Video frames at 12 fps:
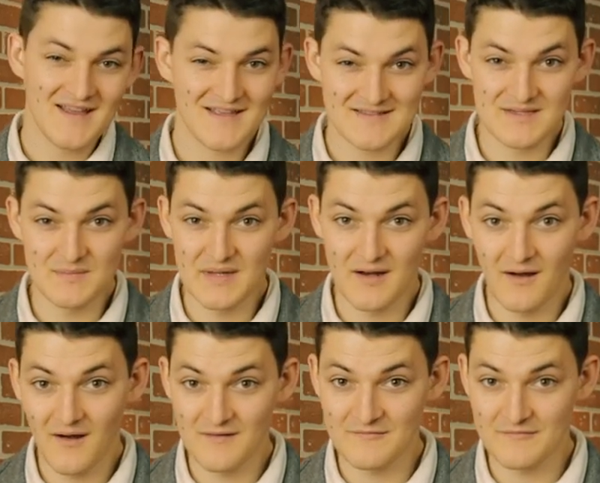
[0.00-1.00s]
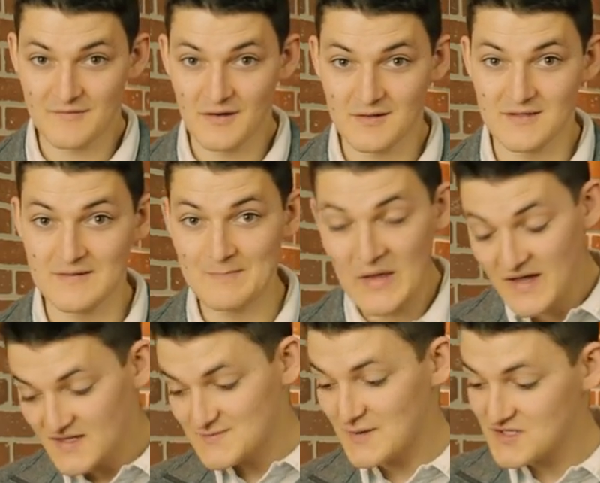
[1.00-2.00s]
gets a bit hot and foggy,
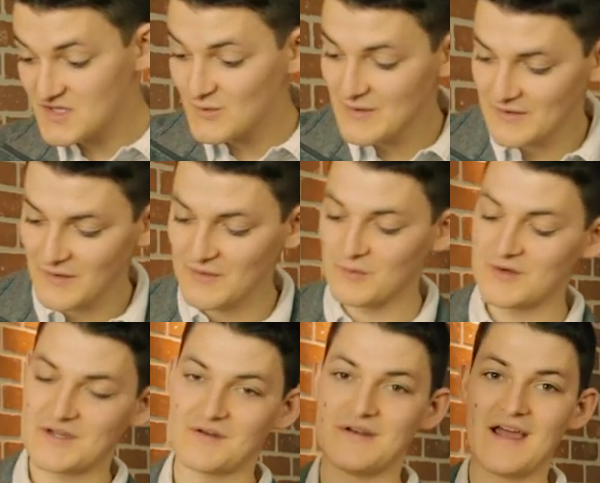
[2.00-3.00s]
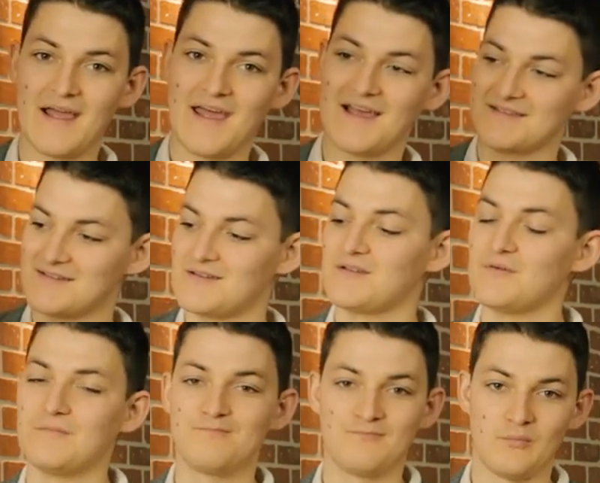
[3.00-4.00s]
especially with all the work your neck has to do.
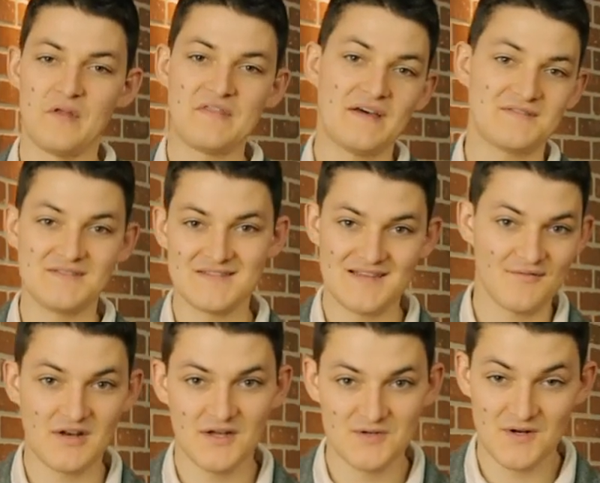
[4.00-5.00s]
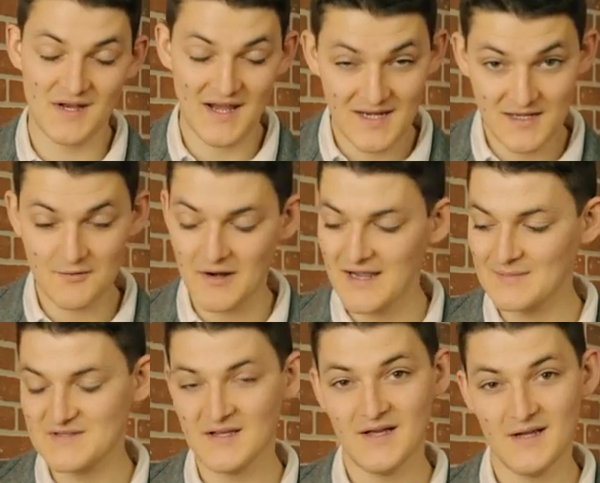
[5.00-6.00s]
1,780
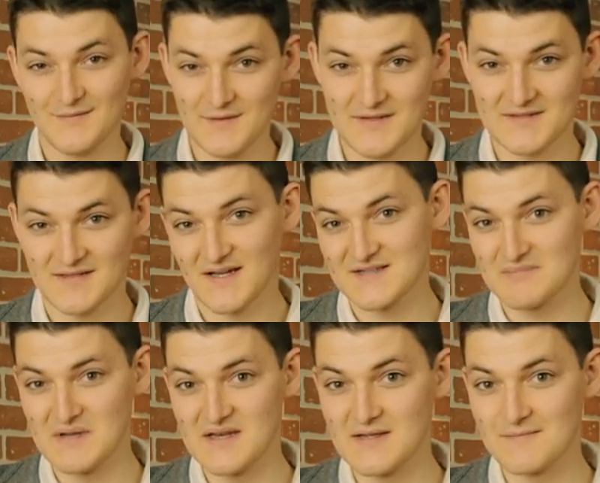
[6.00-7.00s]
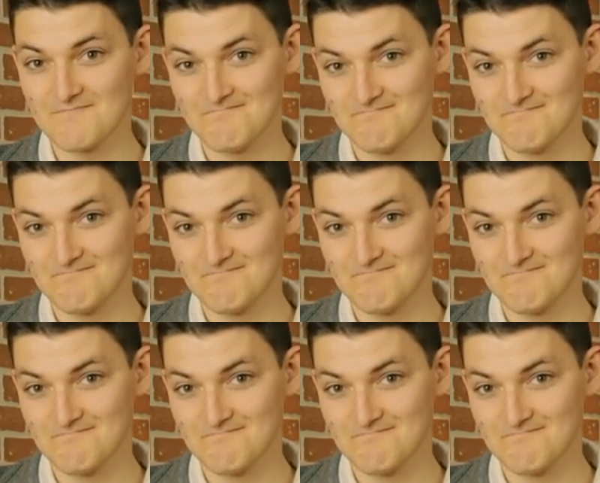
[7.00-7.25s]
grams for this size medium.